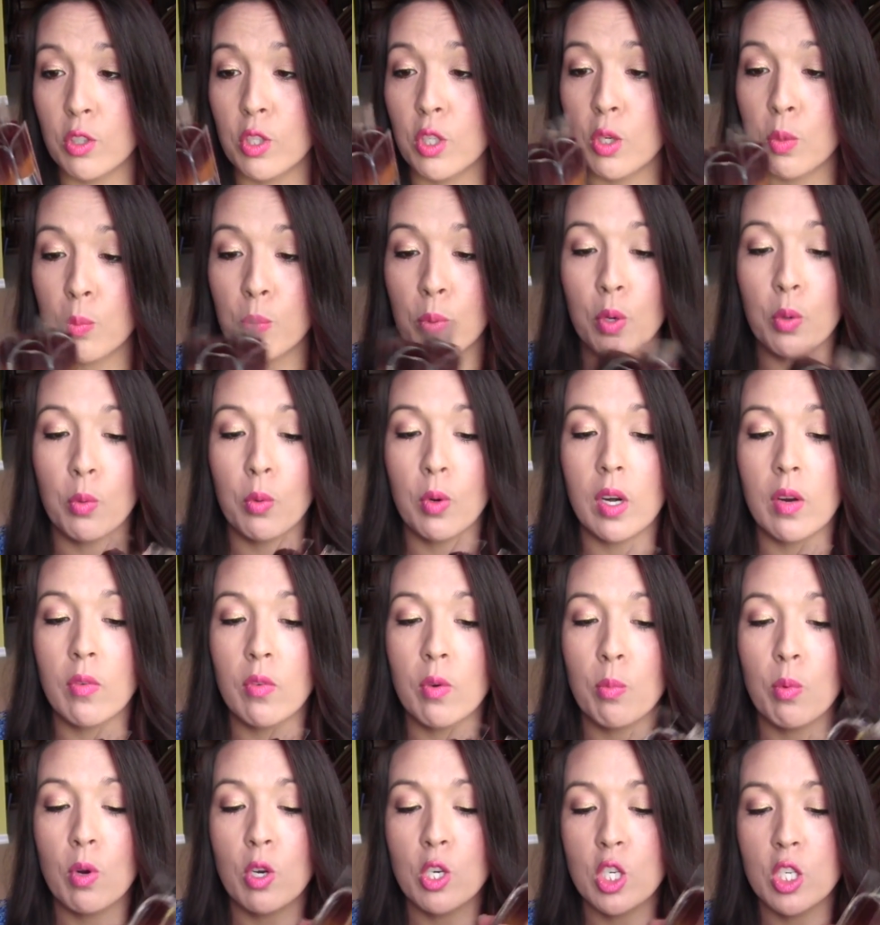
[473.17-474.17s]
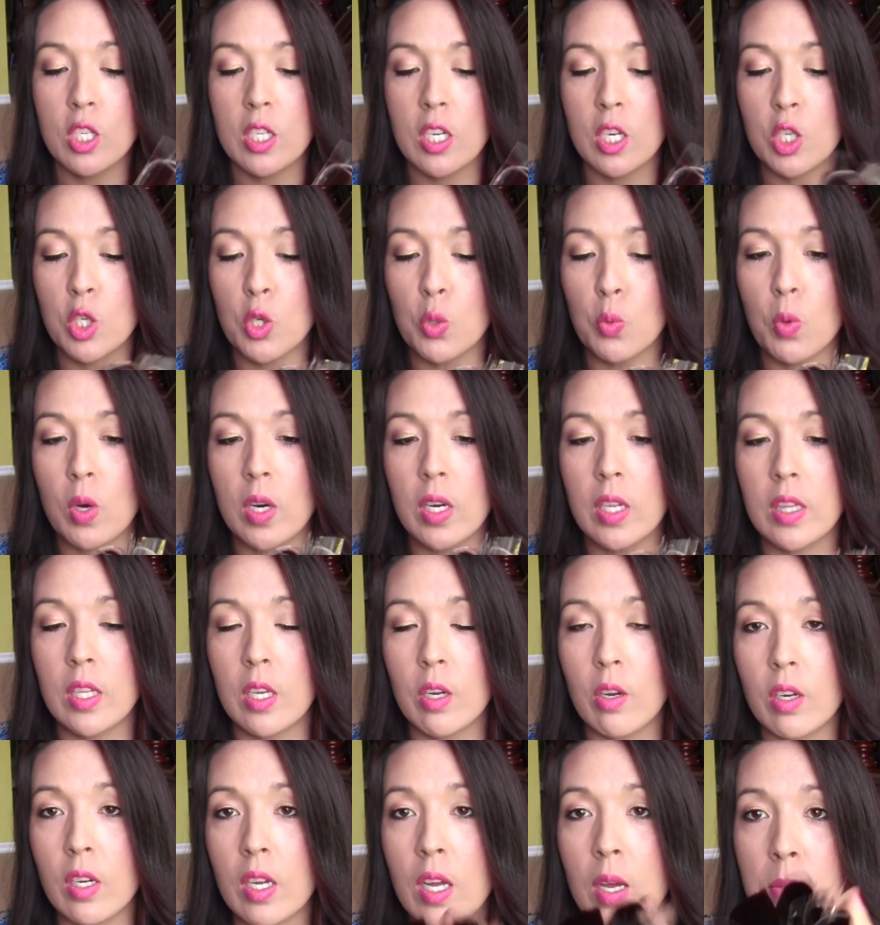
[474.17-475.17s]
You can put whatever brushes that you want in
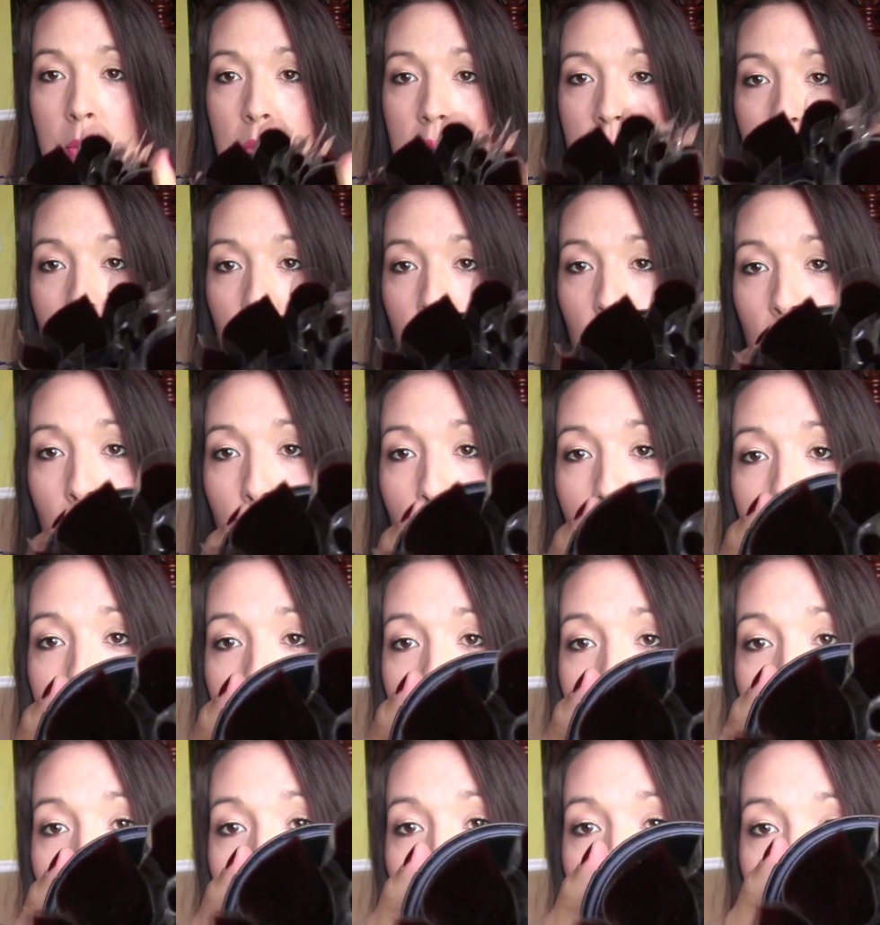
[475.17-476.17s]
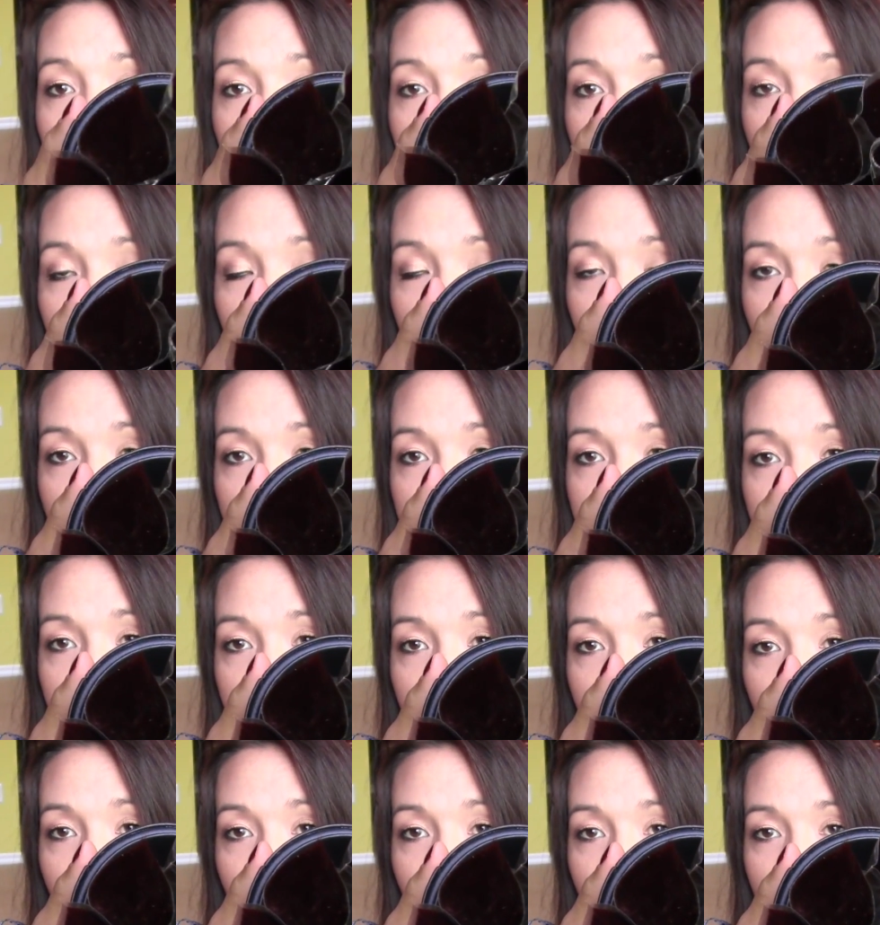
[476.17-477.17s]
there. It comes in with a huge variety
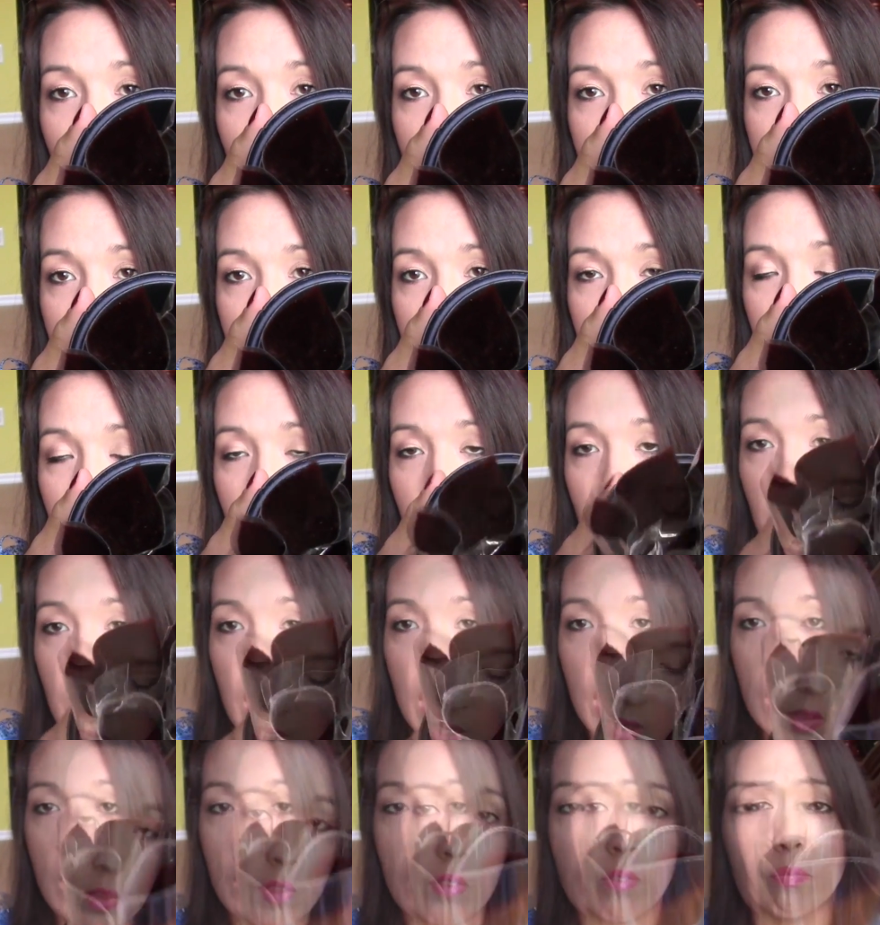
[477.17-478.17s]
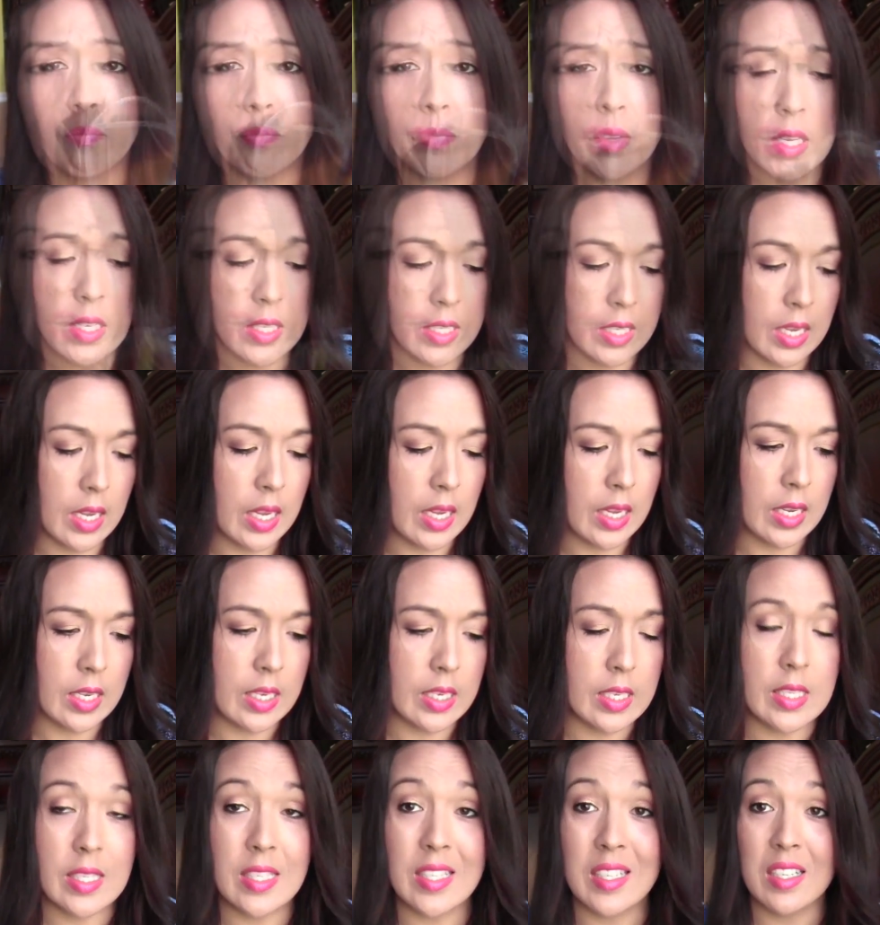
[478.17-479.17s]
of brushes in there. It's
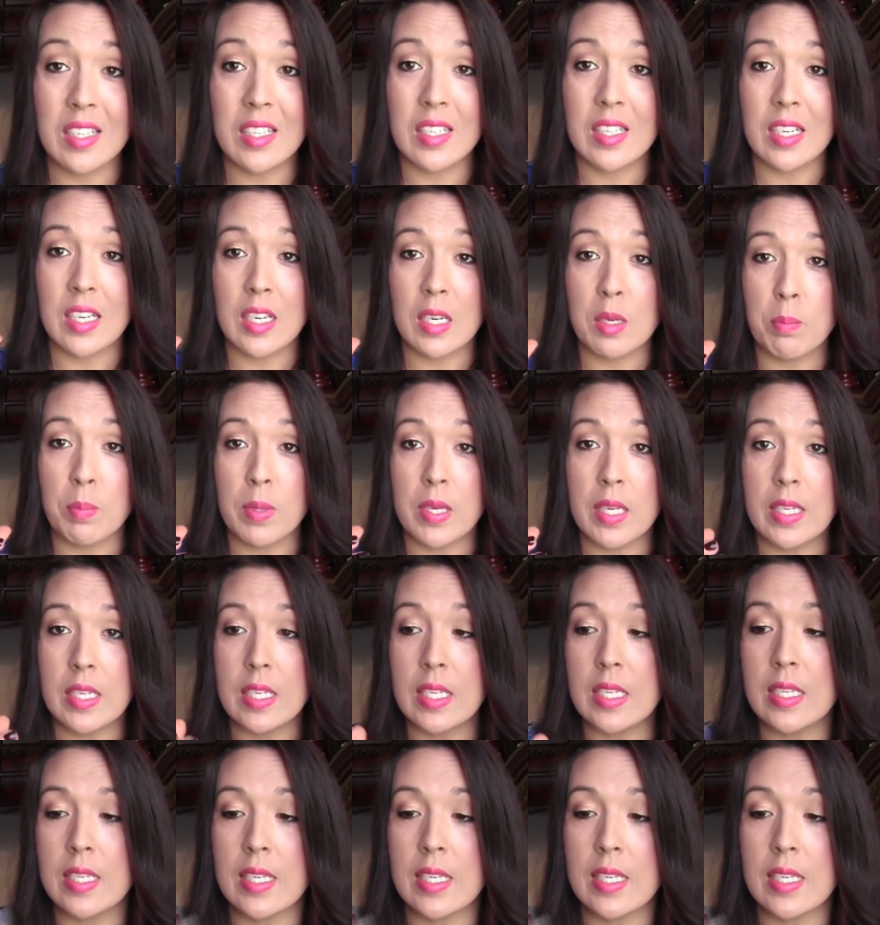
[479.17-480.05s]
a 16-piece